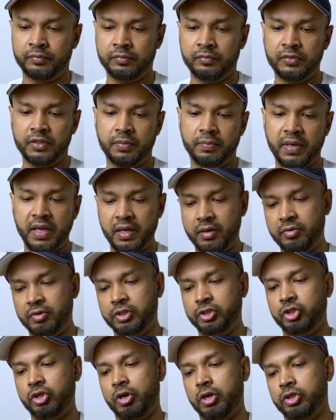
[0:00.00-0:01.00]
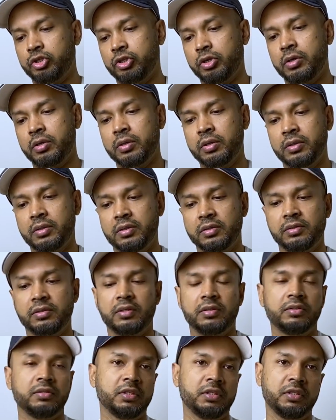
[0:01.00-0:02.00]
the battery charger. This is
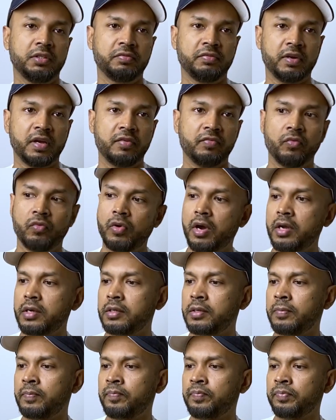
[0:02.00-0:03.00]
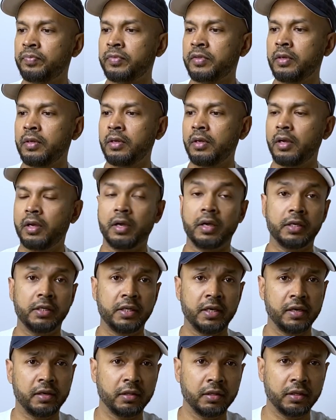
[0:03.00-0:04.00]
the 65 watt
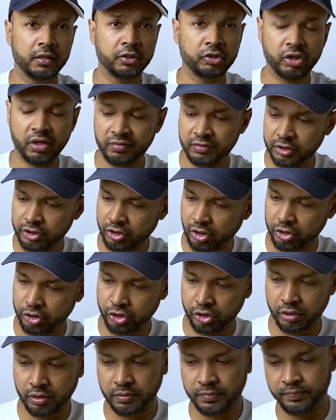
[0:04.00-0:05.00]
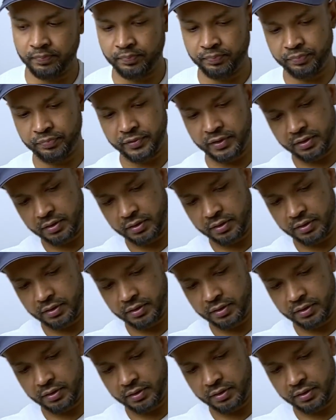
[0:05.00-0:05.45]
Dell travel charger. It